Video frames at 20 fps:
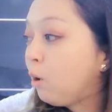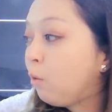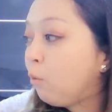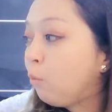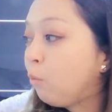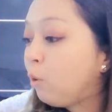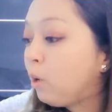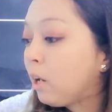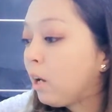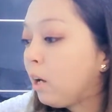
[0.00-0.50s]

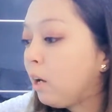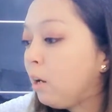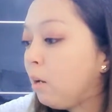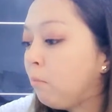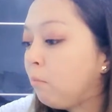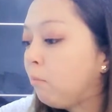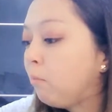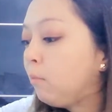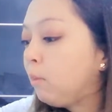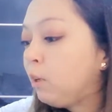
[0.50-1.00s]
what
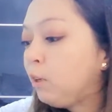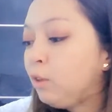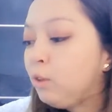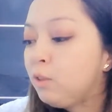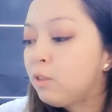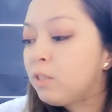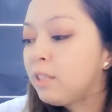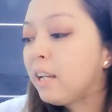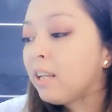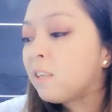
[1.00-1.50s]
I'm
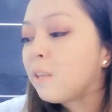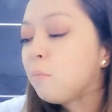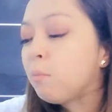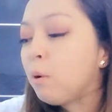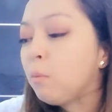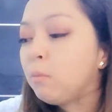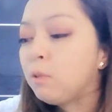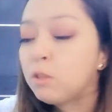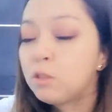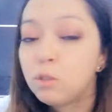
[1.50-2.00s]
using at the moment.